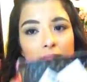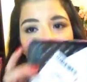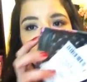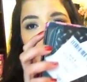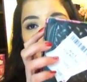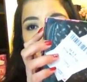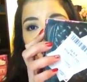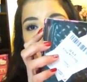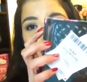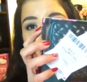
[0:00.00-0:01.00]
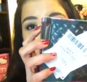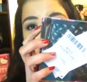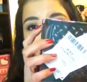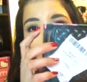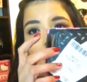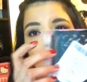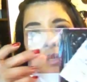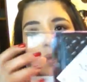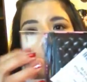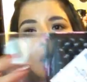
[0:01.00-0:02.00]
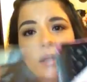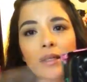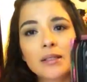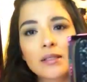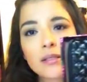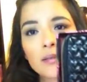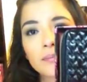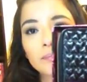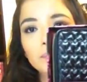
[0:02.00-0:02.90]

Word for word: This is a wallet.